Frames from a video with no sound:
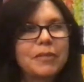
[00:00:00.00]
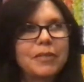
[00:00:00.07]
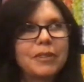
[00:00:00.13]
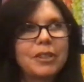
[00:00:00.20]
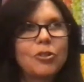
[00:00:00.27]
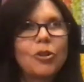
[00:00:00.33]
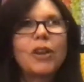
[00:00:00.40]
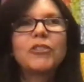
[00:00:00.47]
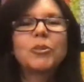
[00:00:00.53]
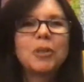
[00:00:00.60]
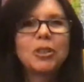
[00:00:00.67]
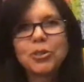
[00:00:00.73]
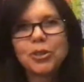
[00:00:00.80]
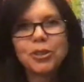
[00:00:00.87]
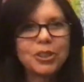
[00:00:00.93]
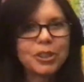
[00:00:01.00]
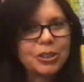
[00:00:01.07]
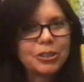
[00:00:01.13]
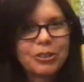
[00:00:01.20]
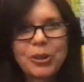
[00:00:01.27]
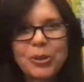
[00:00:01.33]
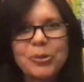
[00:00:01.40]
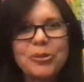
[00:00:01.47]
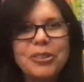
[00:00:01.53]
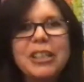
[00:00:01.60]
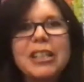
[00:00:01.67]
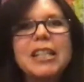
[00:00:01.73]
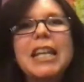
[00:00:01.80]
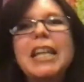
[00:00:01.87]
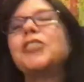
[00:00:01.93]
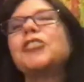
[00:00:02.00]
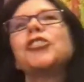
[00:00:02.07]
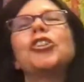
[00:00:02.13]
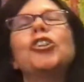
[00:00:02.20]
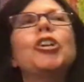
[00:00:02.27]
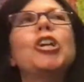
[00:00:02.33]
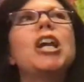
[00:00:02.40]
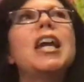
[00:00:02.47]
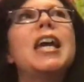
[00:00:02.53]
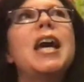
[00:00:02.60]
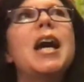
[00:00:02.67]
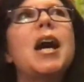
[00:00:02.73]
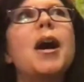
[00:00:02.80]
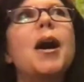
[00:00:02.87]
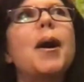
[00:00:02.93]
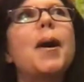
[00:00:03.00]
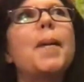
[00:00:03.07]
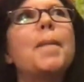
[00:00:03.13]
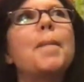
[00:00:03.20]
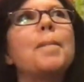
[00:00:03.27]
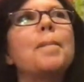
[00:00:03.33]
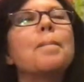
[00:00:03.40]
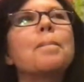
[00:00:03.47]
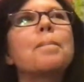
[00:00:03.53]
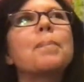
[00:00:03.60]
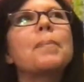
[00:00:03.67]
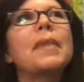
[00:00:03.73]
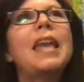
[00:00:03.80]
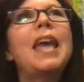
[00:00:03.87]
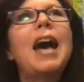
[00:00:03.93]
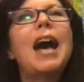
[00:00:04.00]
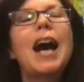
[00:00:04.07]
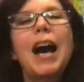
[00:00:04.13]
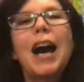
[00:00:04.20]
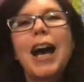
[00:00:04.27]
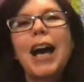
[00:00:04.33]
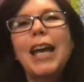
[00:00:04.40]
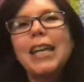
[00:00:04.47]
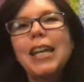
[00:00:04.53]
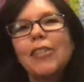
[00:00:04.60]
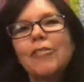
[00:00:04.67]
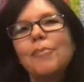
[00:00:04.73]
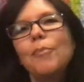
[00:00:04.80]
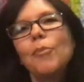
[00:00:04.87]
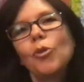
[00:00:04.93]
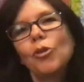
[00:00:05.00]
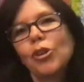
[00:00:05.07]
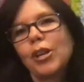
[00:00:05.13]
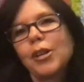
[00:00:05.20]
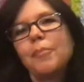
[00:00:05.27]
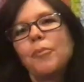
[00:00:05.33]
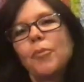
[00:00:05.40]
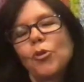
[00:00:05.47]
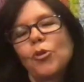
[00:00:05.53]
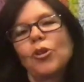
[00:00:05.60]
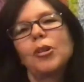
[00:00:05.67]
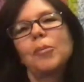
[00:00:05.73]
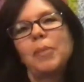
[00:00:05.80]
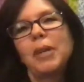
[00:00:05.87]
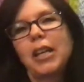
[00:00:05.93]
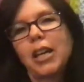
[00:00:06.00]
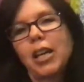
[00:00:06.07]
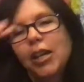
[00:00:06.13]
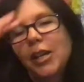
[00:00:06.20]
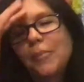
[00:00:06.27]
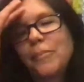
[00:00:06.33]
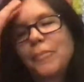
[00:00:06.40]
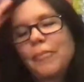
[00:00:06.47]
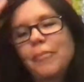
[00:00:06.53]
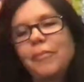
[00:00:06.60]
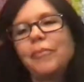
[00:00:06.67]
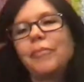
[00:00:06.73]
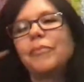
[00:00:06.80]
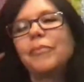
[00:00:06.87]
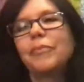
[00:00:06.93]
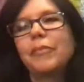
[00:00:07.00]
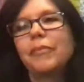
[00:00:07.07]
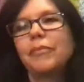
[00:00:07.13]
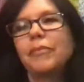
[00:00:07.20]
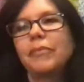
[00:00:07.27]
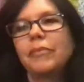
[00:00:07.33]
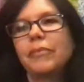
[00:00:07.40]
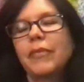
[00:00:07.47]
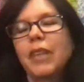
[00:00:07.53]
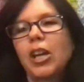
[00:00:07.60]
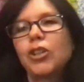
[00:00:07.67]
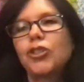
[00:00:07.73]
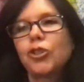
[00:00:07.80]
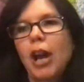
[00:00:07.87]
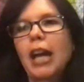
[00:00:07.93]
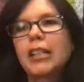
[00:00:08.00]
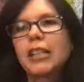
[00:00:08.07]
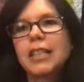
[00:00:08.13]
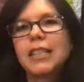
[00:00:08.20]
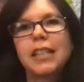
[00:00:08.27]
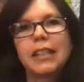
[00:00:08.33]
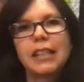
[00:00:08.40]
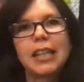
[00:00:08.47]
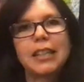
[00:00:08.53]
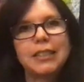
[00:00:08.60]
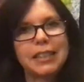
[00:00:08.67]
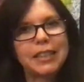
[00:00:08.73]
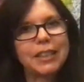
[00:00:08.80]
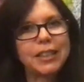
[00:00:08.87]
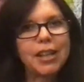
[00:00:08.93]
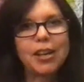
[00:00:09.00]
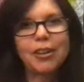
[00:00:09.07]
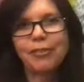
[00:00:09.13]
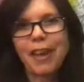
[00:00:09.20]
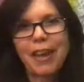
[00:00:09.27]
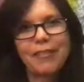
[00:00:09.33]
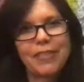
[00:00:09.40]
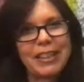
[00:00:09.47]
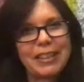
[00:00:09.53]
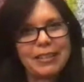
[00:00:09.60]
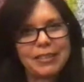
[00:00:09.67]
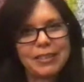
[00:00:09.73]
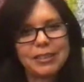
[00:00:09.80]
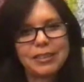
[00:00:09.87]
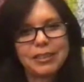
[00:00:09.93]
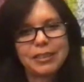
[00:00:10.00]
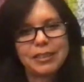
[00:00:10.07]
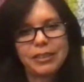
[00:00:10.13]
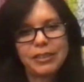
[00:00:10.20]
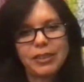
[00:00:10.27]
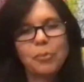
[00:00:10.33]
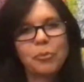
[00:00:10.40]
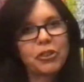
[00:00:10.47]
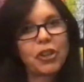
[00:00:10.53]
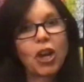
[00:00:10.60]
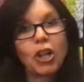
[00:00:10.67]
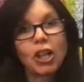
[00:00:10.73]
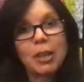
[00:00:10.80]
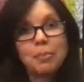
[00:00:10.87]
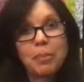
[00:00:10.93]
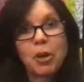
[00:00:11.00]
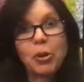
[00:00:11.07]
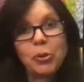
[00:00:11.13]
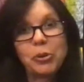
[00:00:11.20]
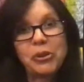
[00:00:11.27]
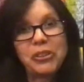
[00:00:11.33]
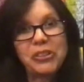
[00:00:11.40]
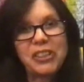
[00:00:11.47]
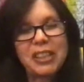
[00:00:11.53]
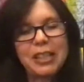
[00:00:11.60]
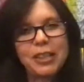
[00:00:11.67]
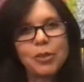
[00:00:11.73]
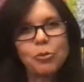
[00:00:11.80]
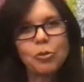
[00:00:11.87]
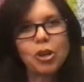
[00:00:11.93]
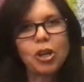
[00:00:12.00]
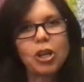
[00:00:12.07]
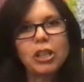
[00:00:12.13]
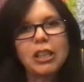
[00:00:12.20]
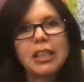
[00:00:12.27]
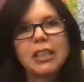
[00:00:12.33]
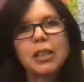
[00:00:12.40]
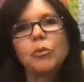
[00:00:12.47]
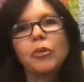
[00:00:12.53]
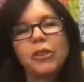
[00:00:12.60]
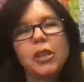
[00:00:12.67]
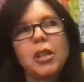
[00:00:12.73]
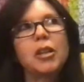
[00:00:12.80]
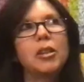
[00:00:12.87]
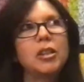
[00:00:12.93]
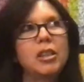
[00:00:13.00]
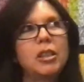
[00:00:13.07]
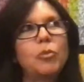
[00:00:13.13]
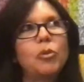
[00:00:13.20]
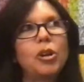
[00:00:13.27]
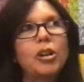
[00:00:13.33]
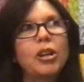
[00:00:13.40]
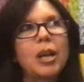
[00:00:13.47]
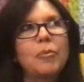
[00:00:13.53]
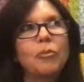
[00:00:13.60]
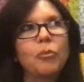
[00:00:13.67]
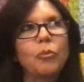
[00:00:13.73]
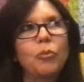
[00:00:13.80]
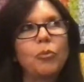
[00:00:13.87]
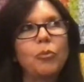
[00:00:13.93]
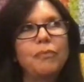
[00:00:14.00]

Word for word: you have to be true to your own nature um, i have more and more become attracted to the idea of having some solid bones in the work like the the the work i'm